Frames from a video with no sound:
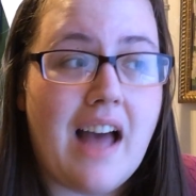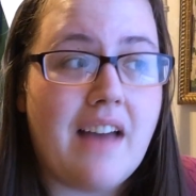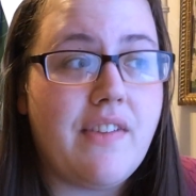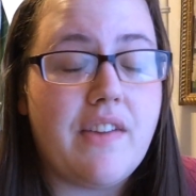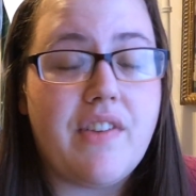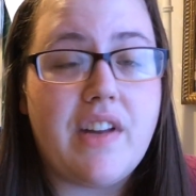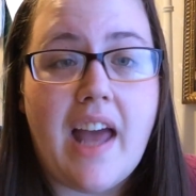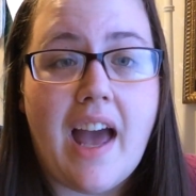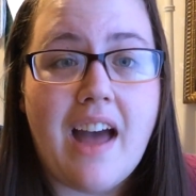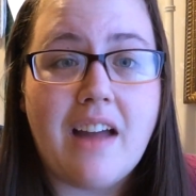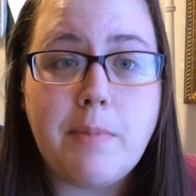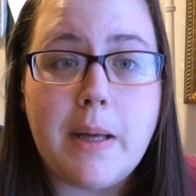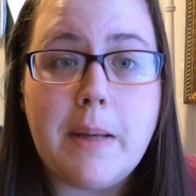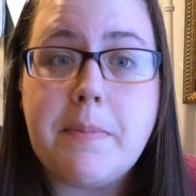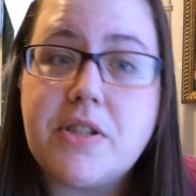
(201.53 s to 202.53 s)
I've even
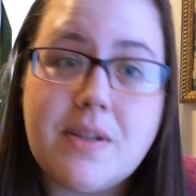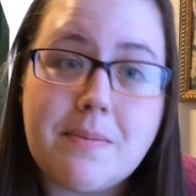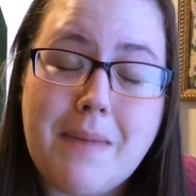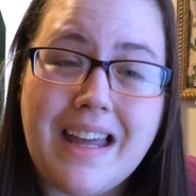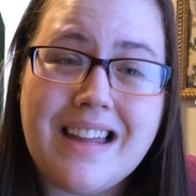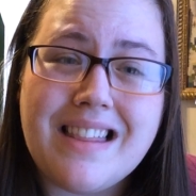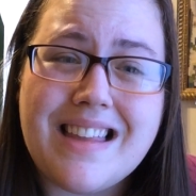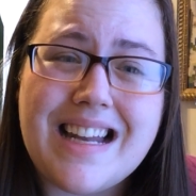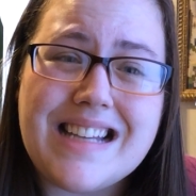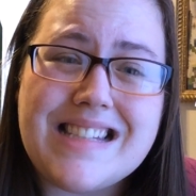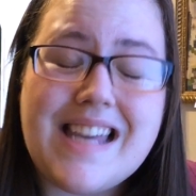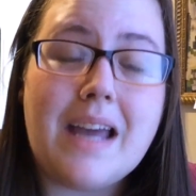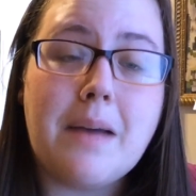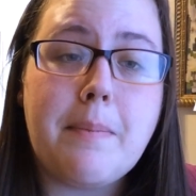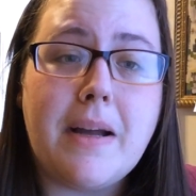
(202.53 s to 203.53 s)
had people demand that I
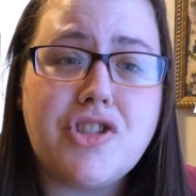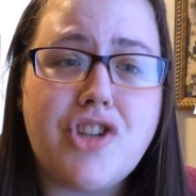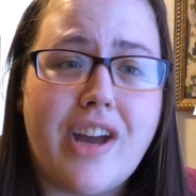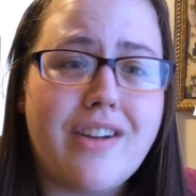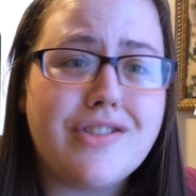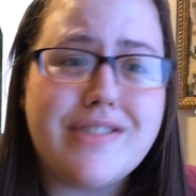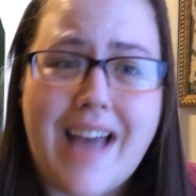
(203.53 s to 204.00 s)
take my channel